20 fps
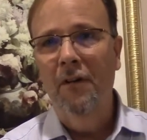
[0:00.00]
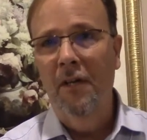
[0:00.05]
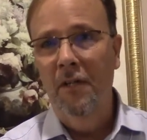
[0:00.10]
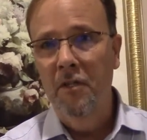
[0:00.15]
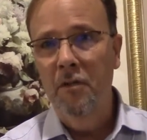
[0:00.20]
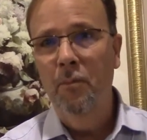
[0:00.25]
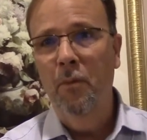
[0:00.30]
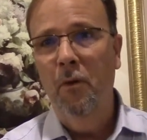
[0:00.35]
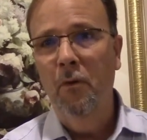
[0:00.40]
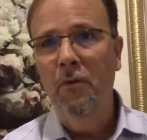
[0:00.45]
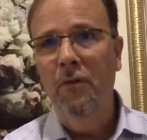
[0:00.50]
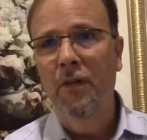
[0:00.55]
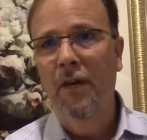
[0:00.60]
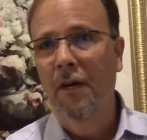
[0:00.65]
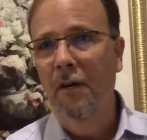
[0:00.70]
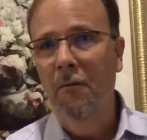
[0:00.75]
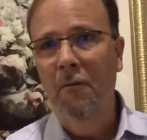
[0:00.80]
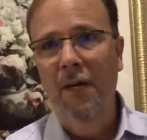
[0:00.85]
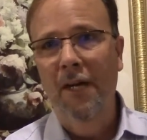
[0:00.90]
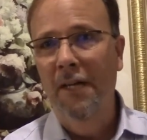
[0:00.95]
and I spoke
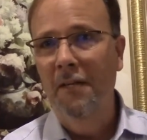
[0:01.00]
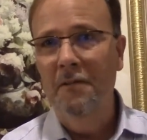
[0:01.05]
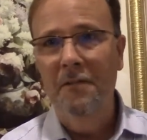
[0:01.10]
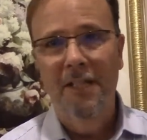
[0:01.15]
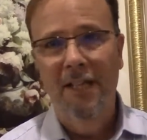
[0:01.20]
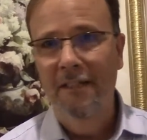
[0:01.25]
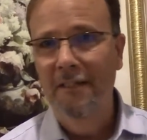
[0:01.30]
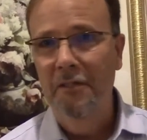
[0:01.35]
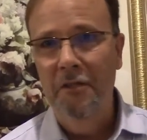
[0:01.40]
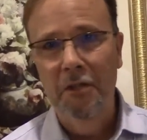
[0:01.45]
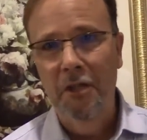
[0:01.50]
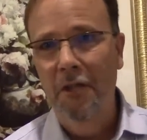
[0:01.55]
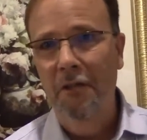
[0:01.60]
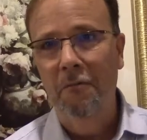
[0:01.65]
there right outside the jail.